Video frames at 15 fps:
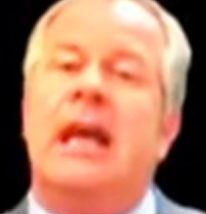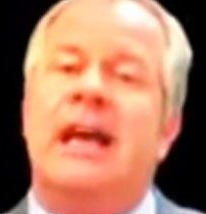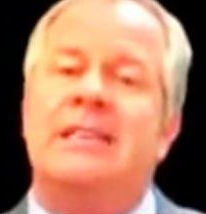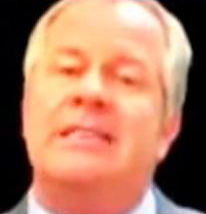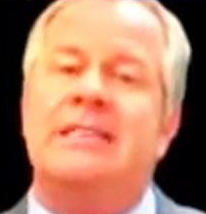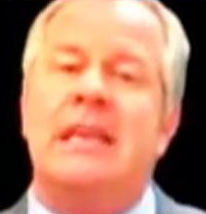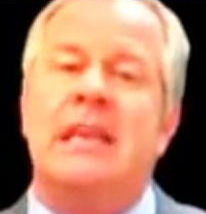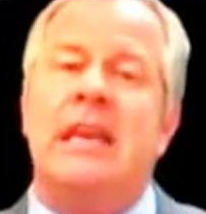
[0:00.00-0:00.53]

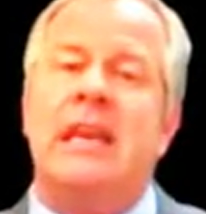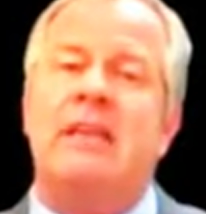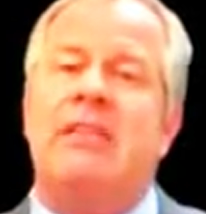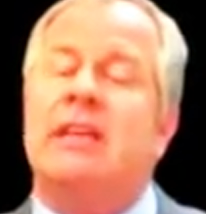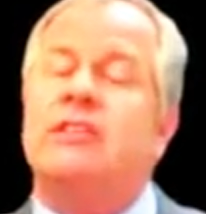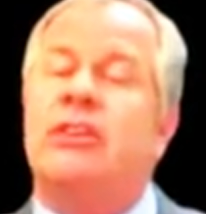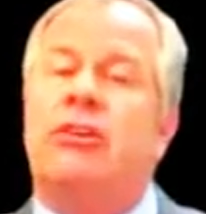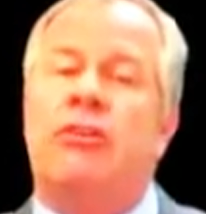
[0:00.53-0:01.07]
A city
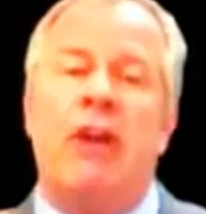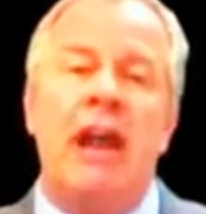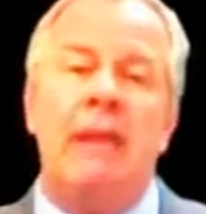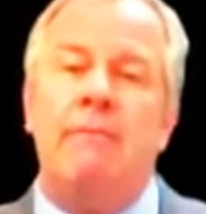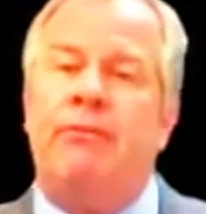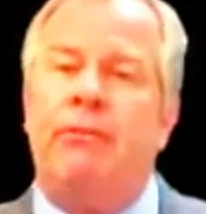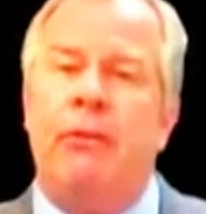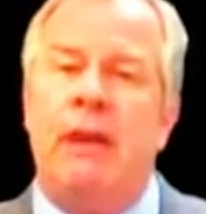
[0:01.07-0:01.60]
that's
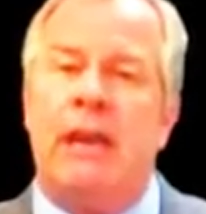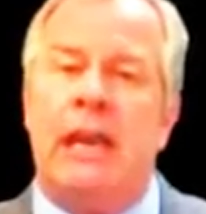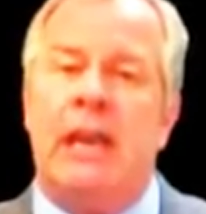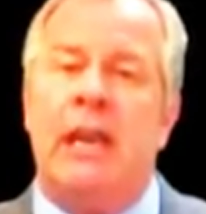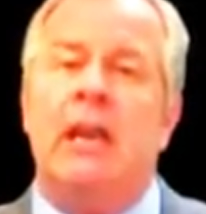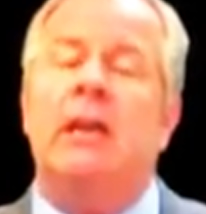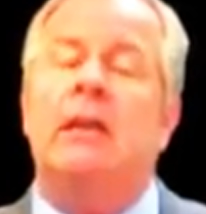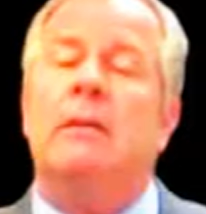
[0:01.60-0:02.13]
crime-free